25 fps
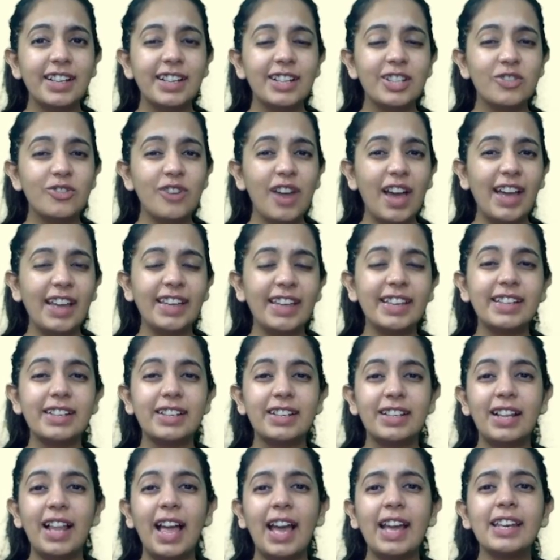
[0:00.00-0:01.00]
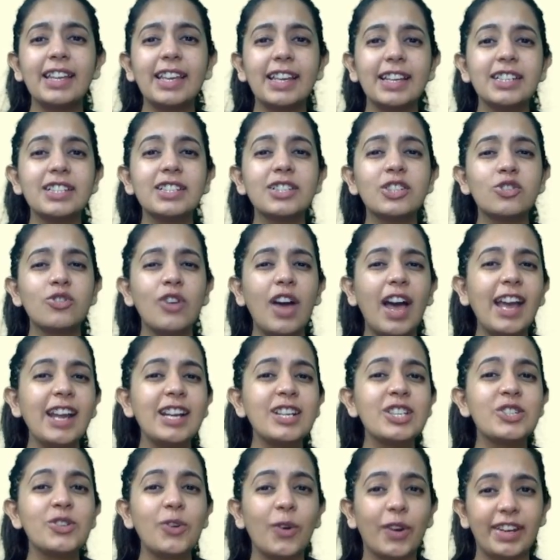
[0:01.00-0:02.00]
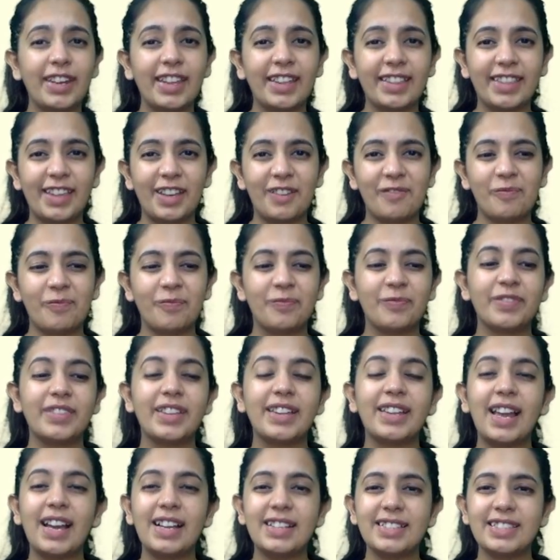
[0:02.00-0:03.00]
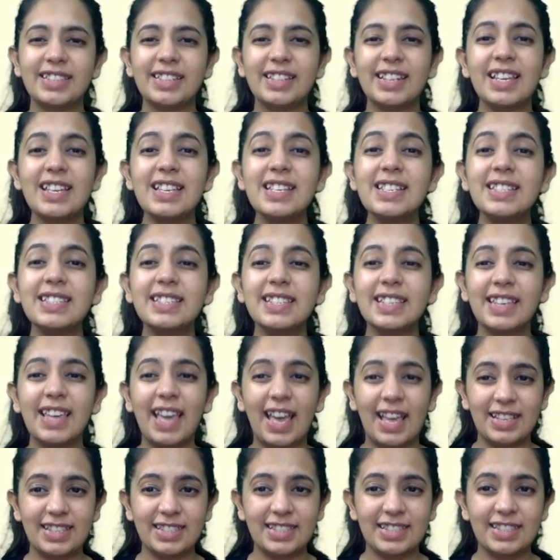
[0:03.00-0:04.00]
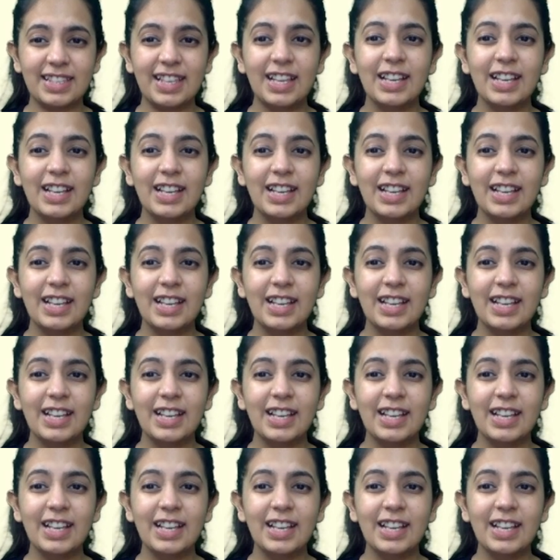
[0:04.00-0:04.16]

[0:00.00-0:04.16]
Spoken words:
triangle and can try joining them. Then answer is yes.